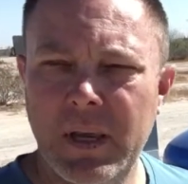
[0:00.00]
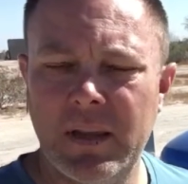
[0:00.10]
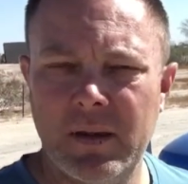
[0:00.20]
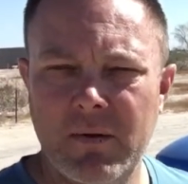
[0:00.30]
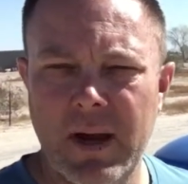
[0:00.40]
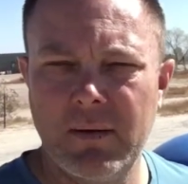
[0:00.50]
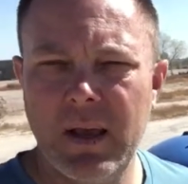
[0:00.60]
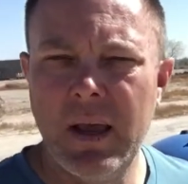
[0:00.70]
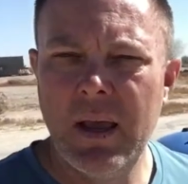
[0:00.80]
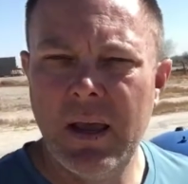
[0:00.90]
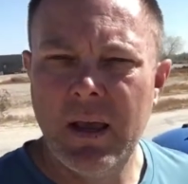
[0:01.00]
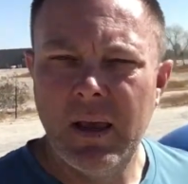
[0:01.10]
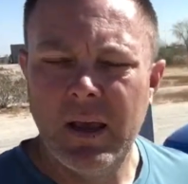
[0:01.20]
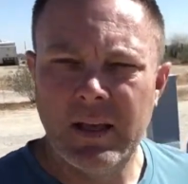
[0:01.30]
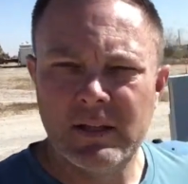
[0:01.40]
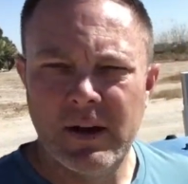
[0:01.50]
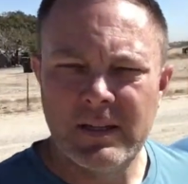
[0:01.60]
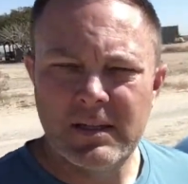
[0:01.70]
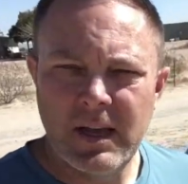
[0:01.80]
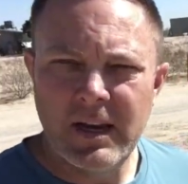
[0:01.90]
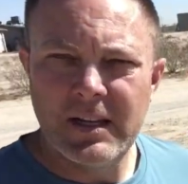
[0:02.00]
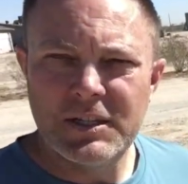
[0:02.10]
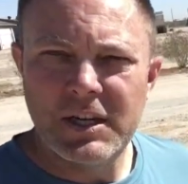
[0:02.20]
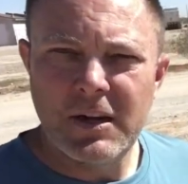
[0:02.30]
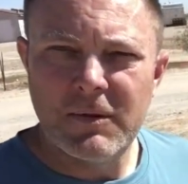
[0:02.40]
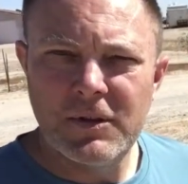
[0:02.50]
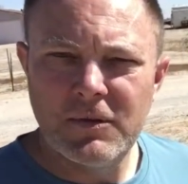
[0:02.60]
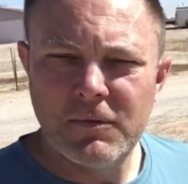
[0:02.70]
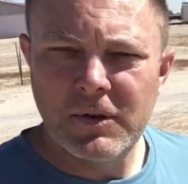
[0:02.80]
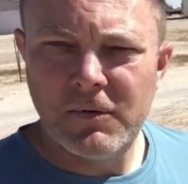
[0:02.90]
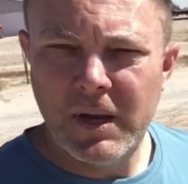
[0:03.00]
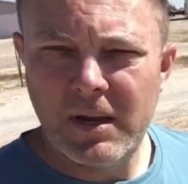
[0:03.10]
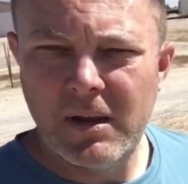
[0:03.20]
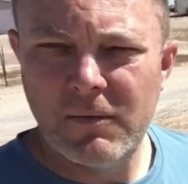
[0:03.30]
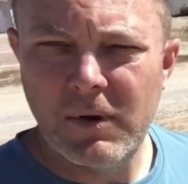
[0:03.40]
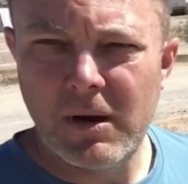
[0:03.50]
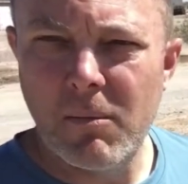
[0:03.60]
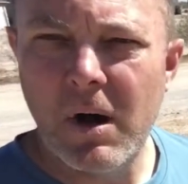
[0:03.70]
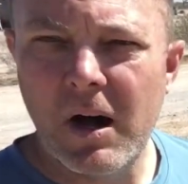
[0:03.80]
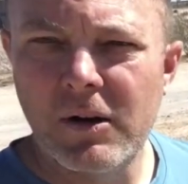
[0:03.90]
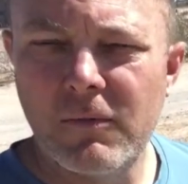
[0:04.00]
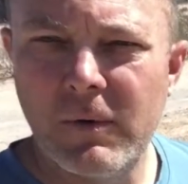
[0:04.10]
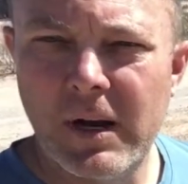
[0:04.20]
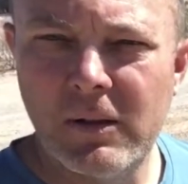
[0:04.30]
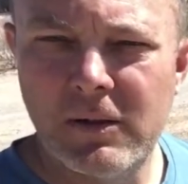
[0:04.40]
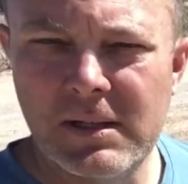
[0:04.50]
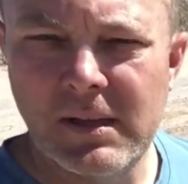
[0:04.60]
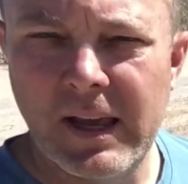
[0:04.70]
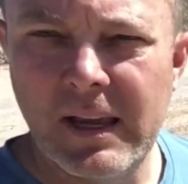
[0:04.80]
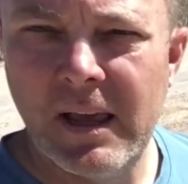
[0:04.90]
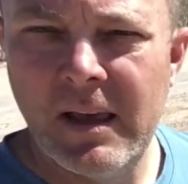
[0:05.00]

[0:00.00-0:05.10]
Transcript: the ground. And so I just thought I'd share with you real quick what a modern well looks like,